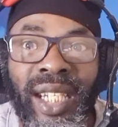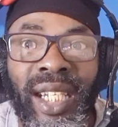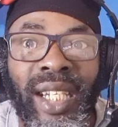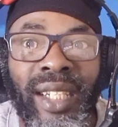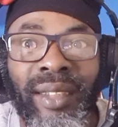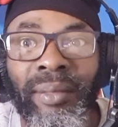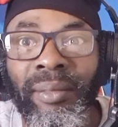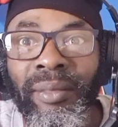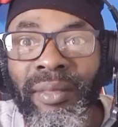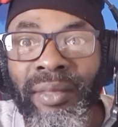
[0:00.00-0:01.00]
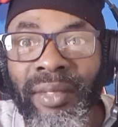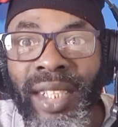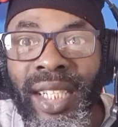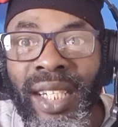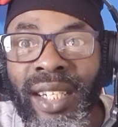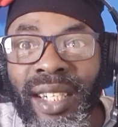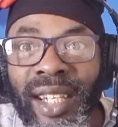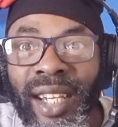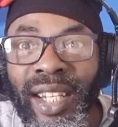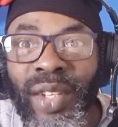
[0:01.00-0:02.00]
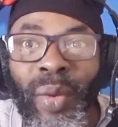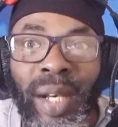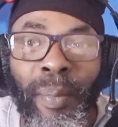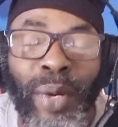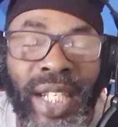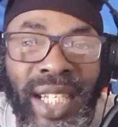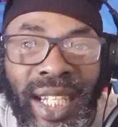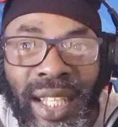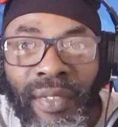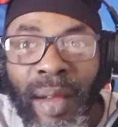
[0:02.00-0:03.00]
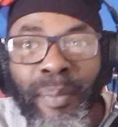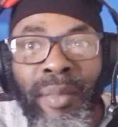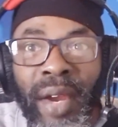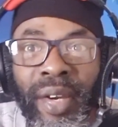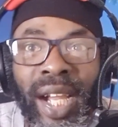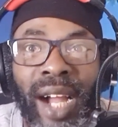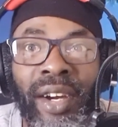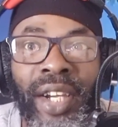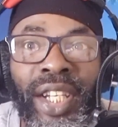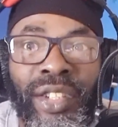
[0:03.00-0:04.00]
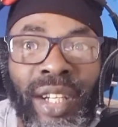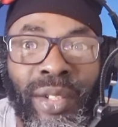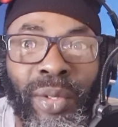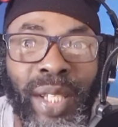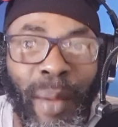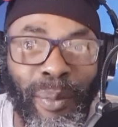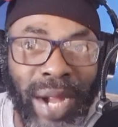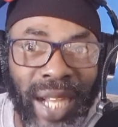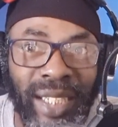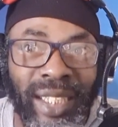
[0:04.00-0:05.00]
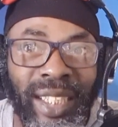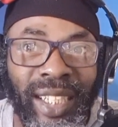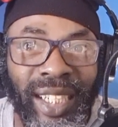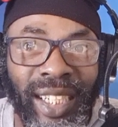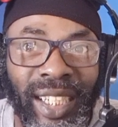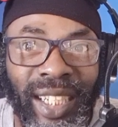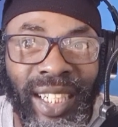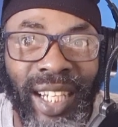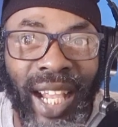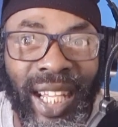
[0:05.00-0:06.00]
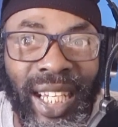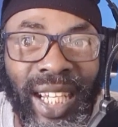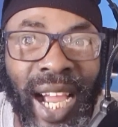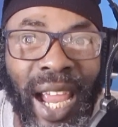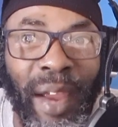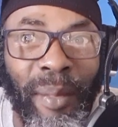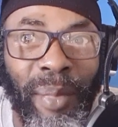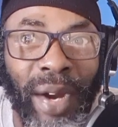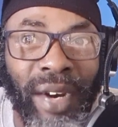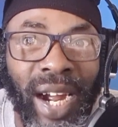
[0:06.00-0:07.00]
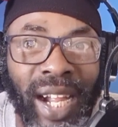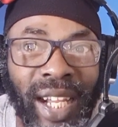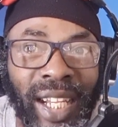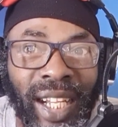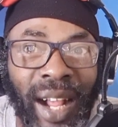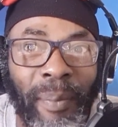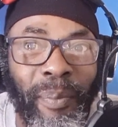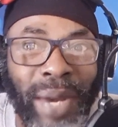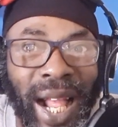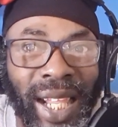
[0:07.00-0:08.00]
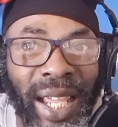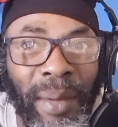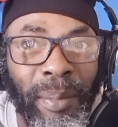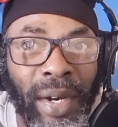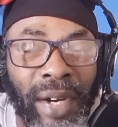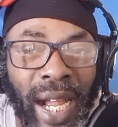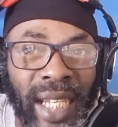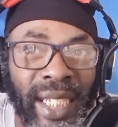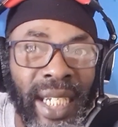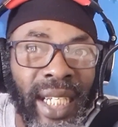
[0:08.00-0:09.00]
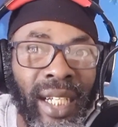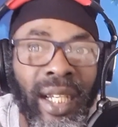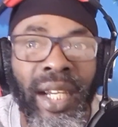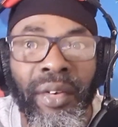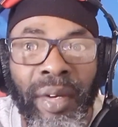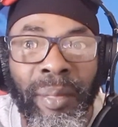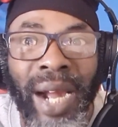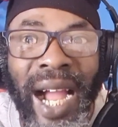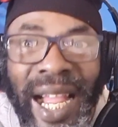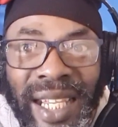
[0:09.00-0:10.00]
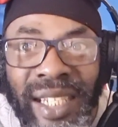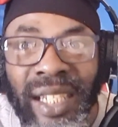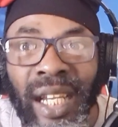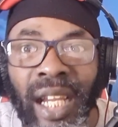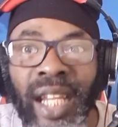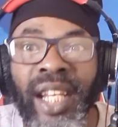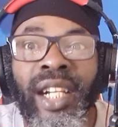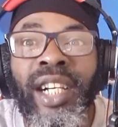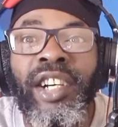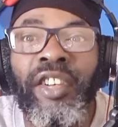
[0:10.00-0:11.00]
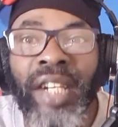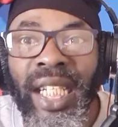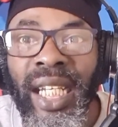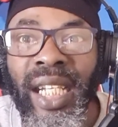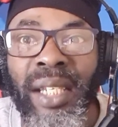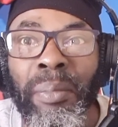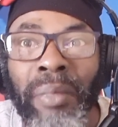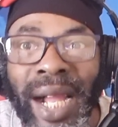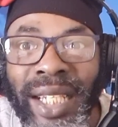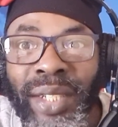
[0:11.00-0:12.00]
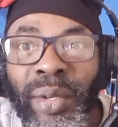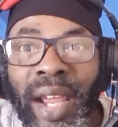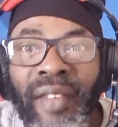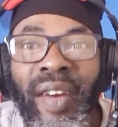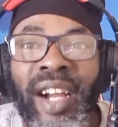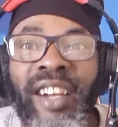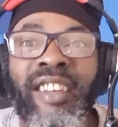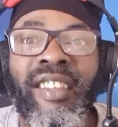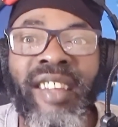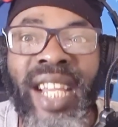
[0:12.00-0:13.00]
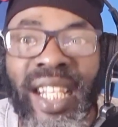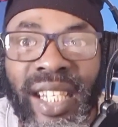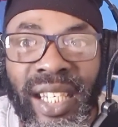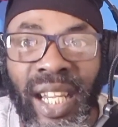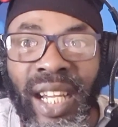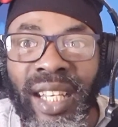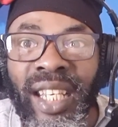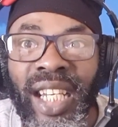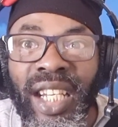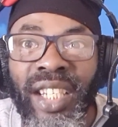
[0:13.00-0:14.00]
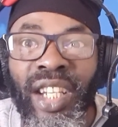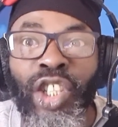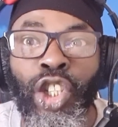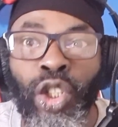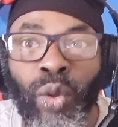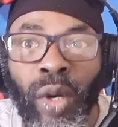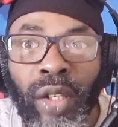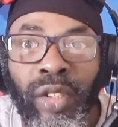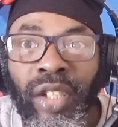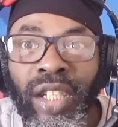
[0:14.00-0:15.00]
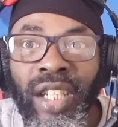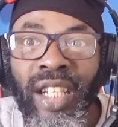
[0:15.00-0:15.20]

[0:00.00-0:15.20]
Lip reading: the scene. See? So when the president of America go introduce a man, a king, an emperor, a black emperor, and declare him as the greatest man to ever grace these shore,